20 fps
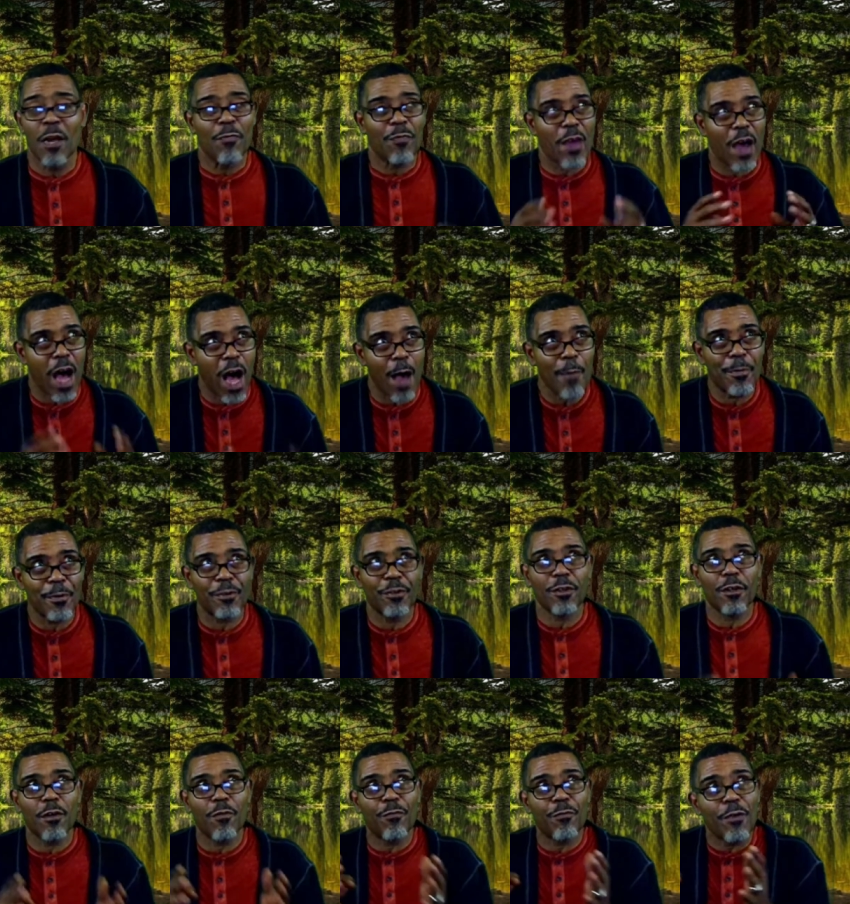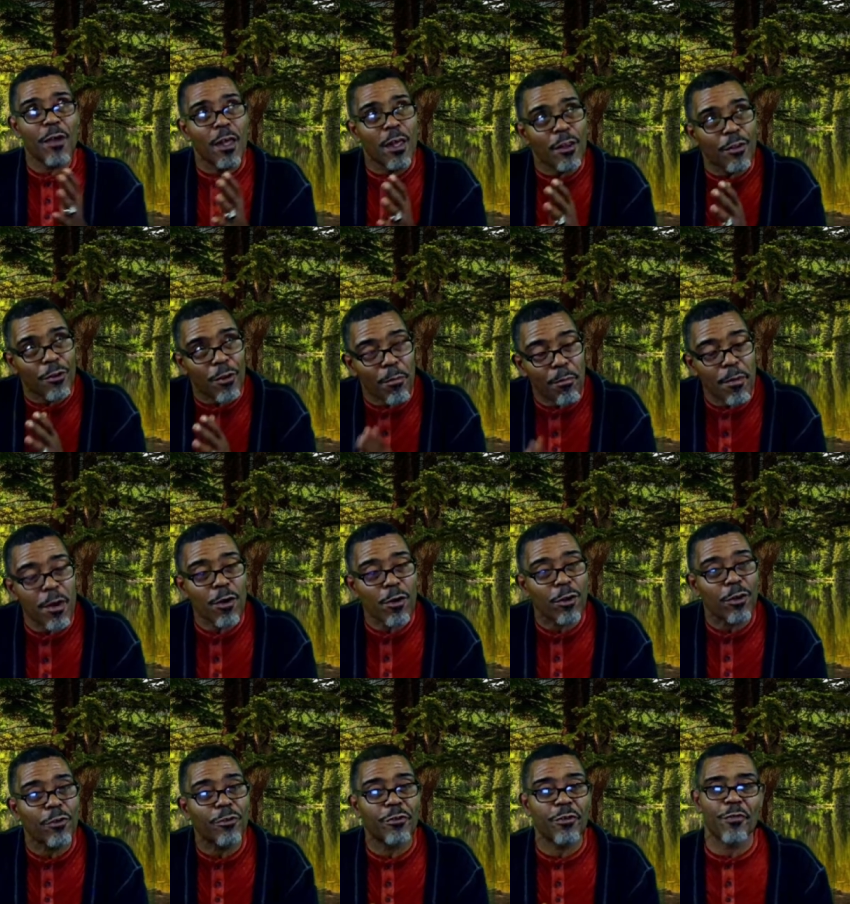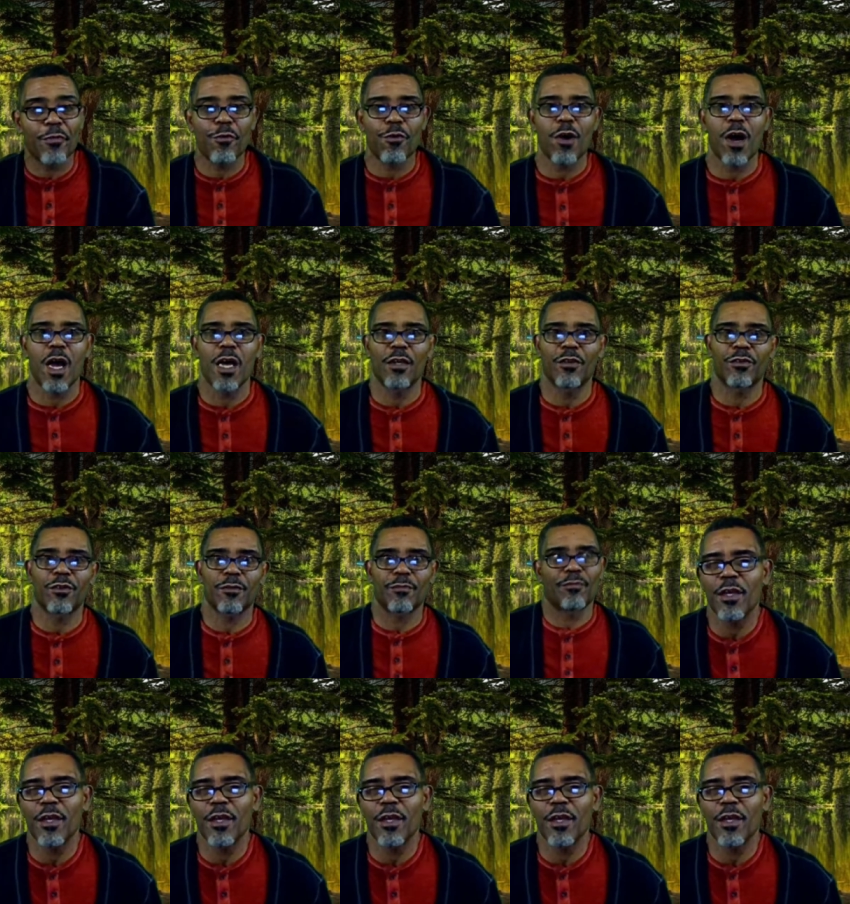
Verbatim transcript: The opposite of the miracles of Christ.